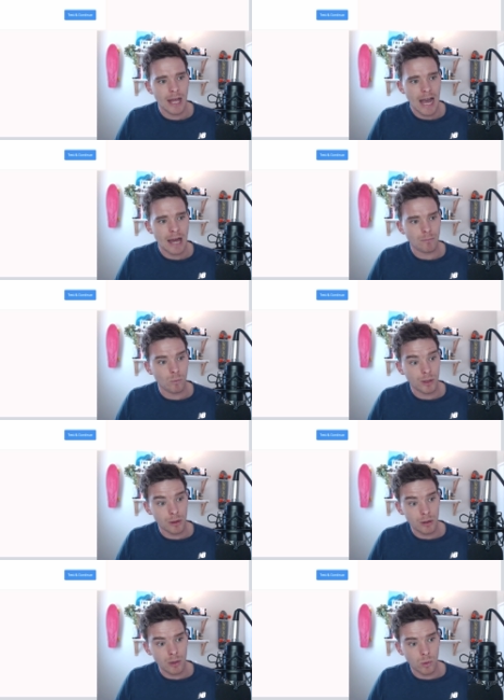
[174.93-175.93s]
And with the
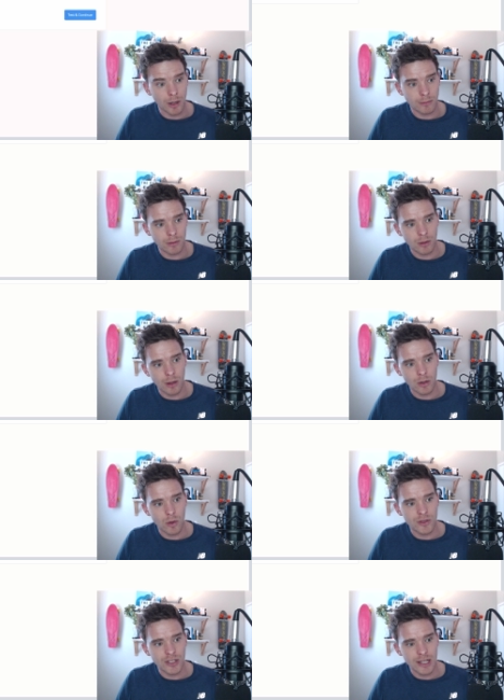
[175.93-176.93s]
third one, you
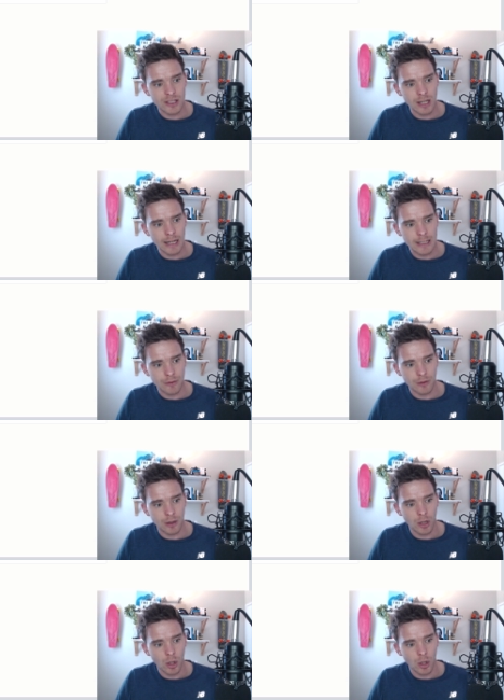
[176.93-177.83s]
can see it's slightly different.